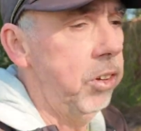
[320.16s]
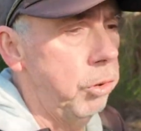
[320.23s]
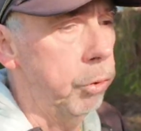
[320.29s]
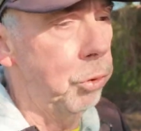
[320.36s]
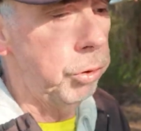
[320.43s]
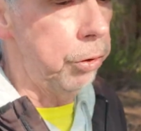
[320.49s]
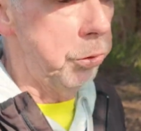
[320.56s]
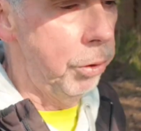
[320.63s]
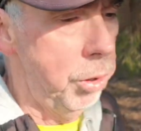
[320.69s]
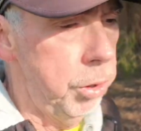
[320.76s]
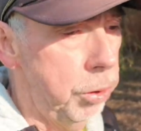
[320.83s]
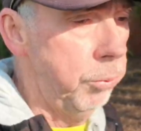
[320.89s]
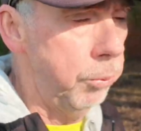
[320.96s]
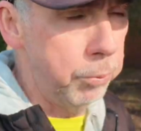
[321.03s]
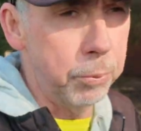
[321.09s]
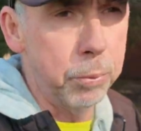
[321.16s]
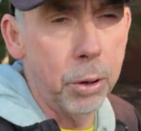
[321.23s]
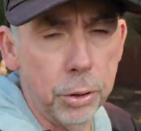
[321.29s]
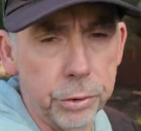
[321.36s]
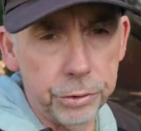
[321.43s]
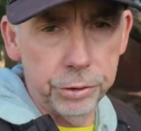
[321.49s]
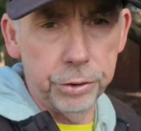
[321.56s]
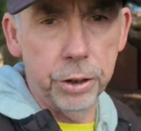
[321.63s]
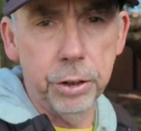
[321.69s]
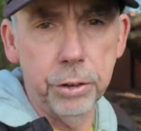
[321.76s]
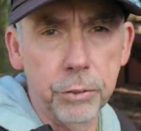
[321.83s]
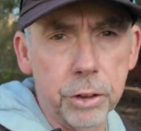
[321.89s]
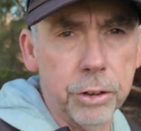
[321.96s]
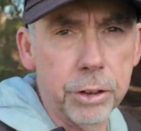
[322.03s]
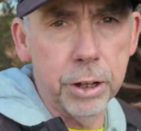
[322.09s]
you're your own boss, so
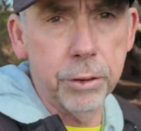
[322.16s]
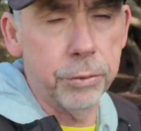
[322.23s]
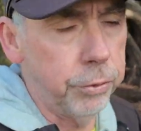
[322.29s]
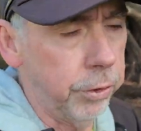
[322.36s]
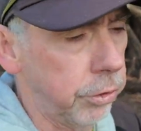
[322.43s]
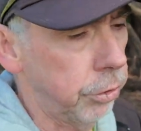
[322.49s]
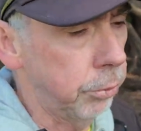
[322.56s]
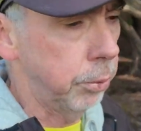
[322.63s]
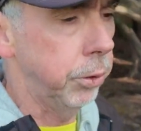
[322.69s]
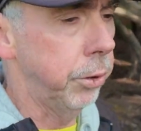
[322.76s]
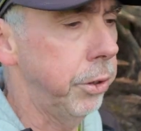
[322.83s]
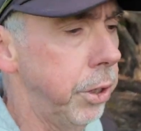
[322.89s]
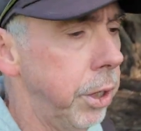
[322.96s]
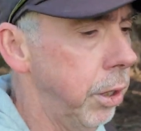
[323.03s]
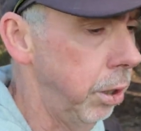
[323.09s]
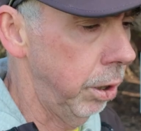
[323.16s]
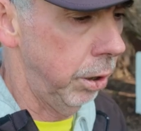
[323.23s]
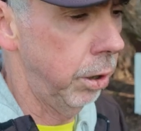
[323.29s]
you've got that flexibility.